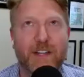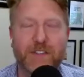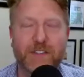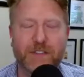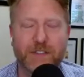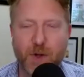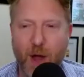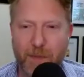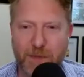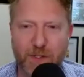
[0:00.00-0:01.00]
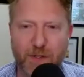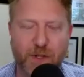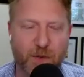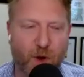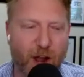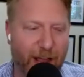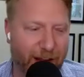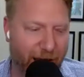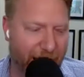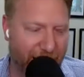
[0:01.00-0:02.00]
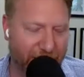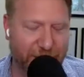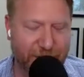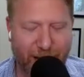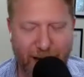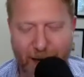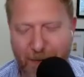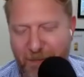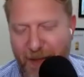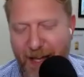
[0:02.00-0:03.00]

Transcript: it's so absolutely right, and um,